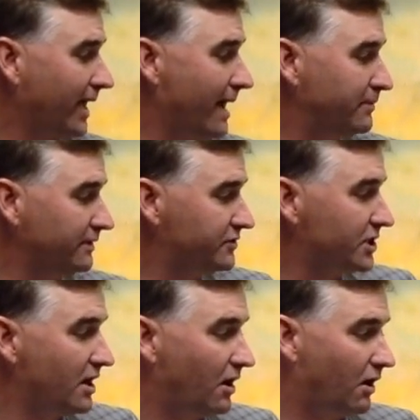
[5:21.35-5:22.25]

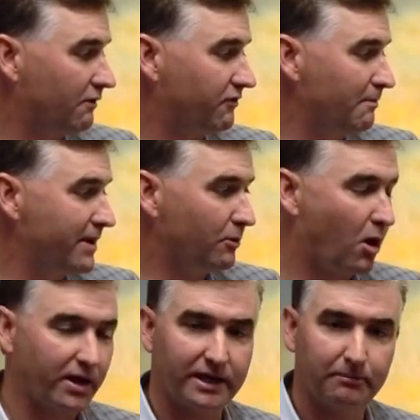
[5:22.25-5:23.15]
captives are for
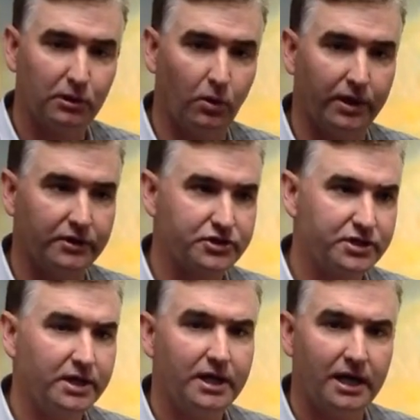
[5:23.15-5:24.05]
middle market
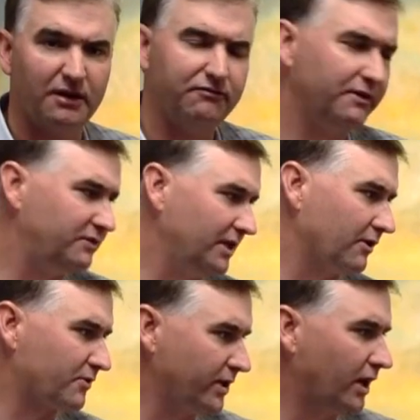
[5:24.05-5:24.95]
employers,
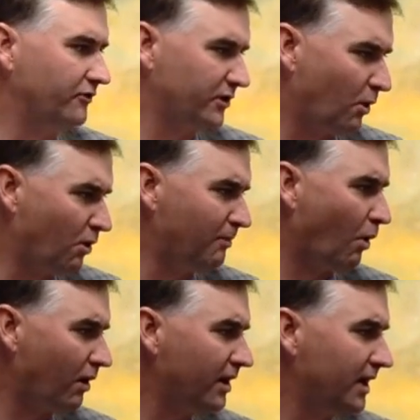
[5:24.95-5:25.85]
50 to 300 or
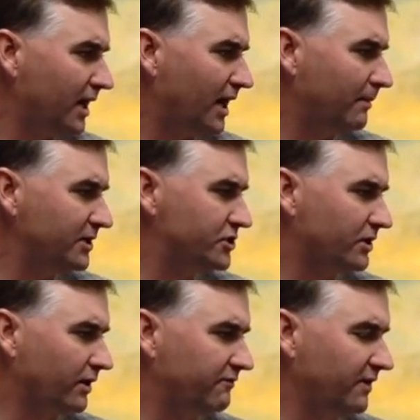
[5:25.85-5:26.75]
more, but
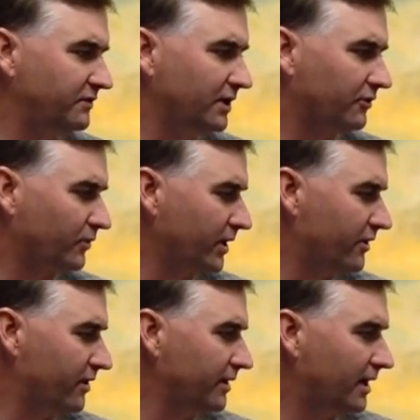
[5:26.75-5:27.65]
generally 50 to
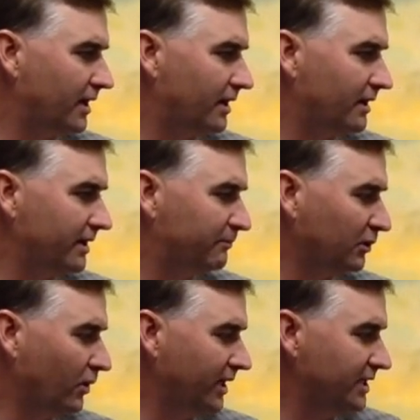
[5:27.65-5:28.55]
300
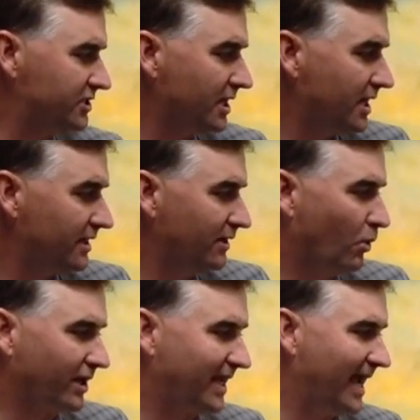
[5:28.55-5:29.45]
employees
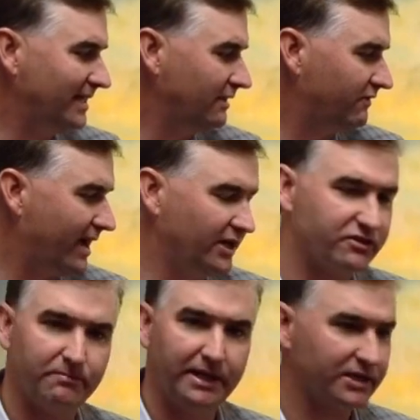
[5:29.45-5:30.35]
that want to gain the
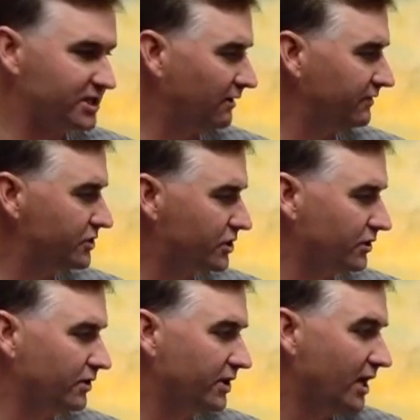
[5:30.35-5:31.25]
advantage of being
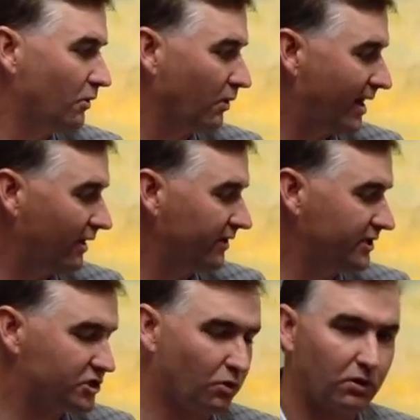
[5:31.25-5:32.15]
self-insured without
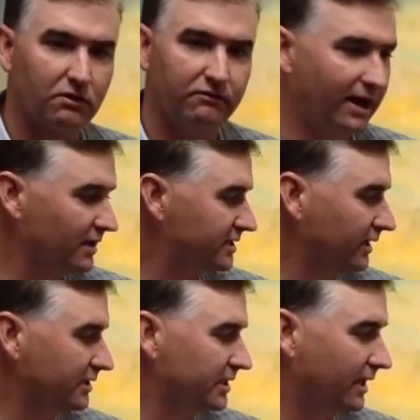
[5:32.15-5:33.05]
the historical
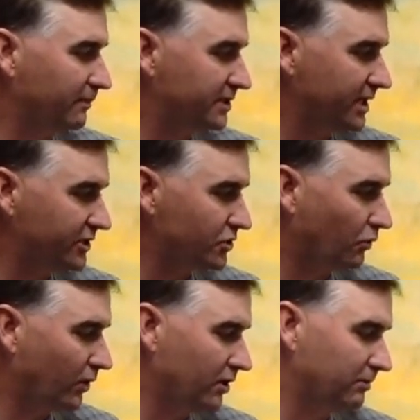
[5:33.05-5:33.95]
volatility and
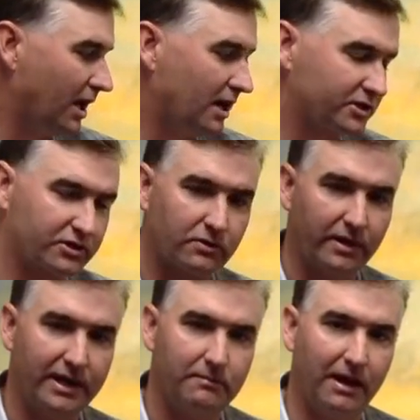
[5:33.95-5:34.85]
potential roadblocks
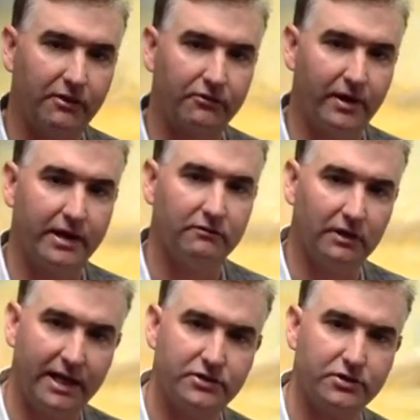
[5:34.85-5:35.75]
created by the threat
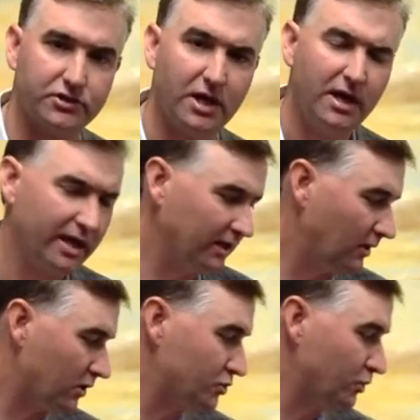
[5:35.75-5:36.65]
of lasers
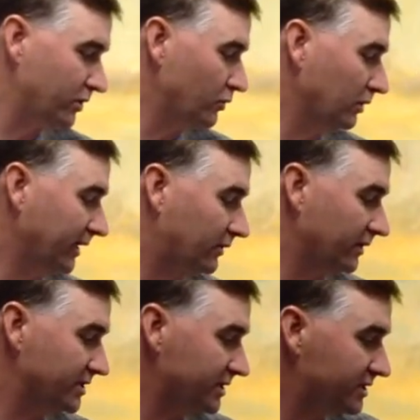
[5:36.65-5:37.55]
and large renewal
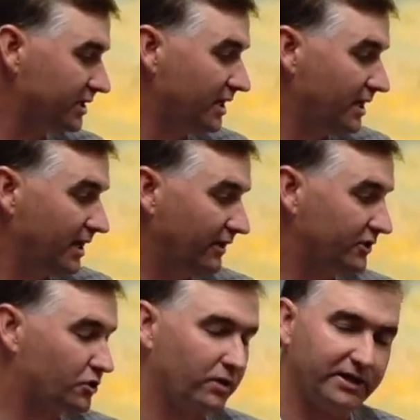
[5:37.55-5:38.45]
increases.
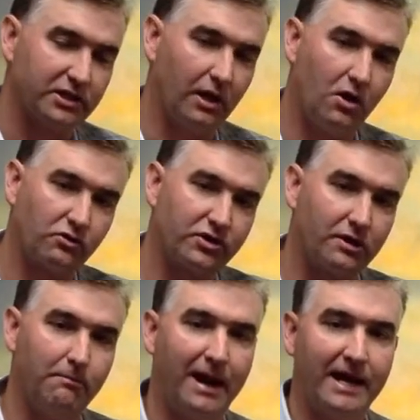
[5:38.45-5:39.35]
And this creates a
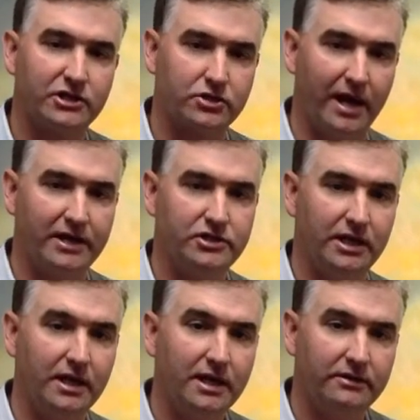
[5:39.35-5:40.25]
long-term buying
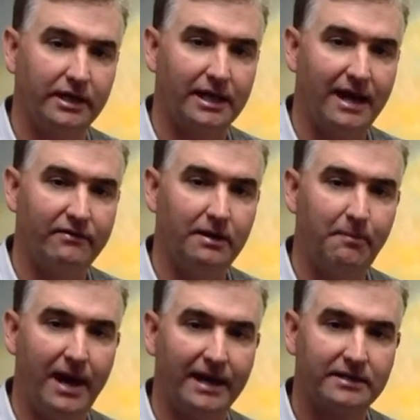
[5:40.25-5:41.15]
strategy that can have an
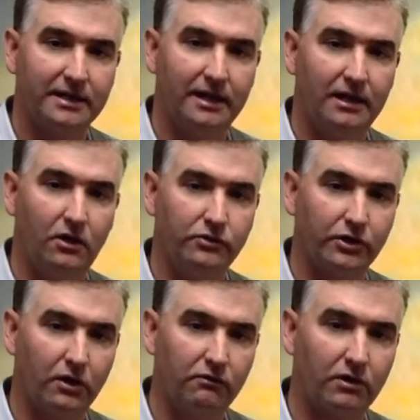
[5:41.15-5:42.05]
impact
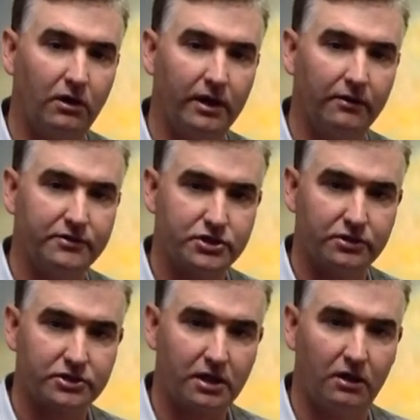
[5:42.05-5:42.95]
on your overall health
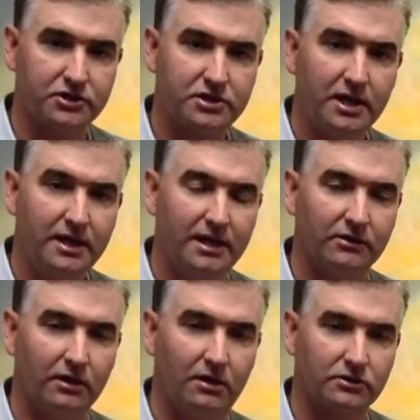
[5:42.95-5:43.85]
insurance cost
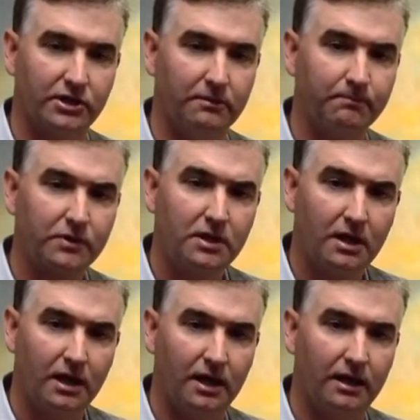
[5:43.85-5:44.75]
in the long term.
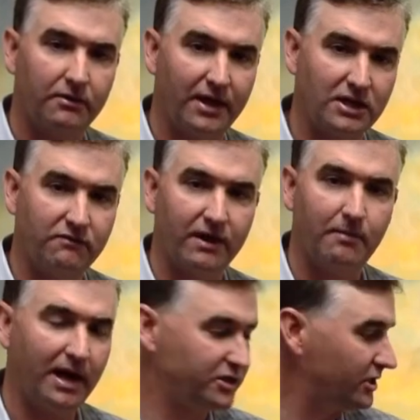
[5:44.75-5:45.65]
Thank you
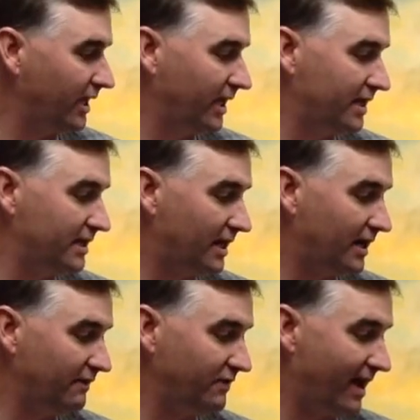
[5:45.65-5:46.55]
very much, and
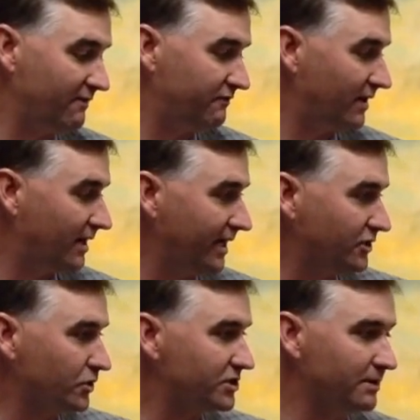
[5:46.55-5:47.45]
if you have
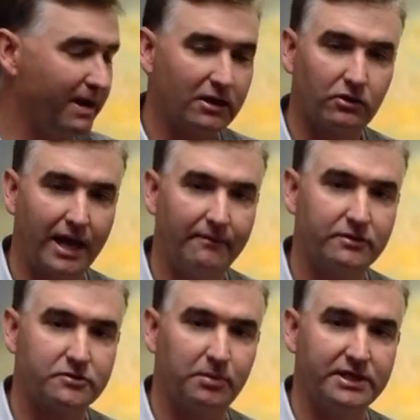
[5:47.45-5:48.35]
interest in medical
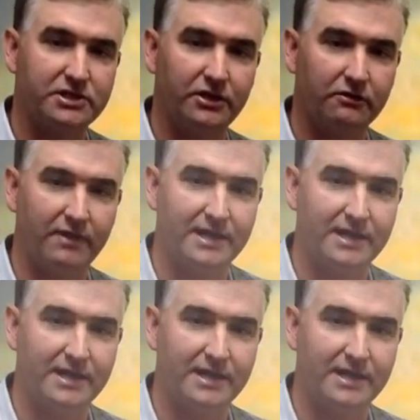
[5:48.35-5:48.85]
captives, please see your